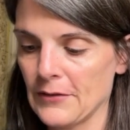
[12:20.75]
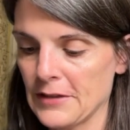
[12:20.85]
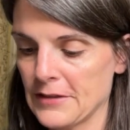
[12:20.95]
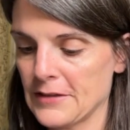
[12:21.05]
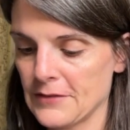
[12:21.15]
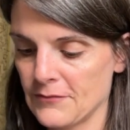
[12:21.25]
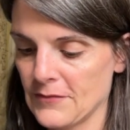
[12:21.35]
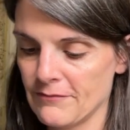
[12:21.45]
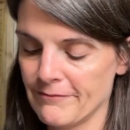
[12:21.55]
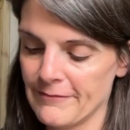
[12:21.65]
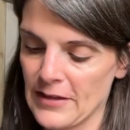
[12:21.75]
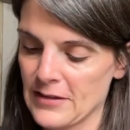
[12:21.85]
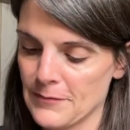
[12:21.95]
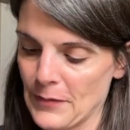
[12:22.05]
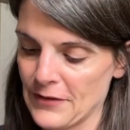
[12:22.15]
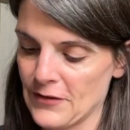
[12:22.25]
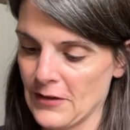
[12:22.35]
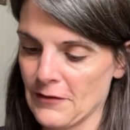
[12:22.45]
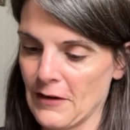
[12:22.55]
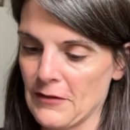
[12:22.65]
It's been
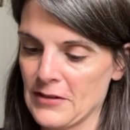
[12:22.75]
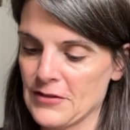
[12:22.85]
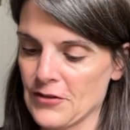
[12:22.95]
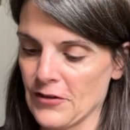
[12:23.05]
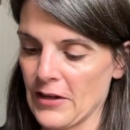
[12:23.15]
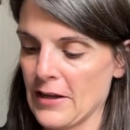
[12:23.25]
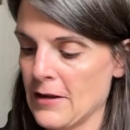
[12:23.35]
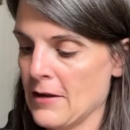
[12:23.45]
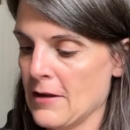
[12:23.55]
sitting around. It's dirty.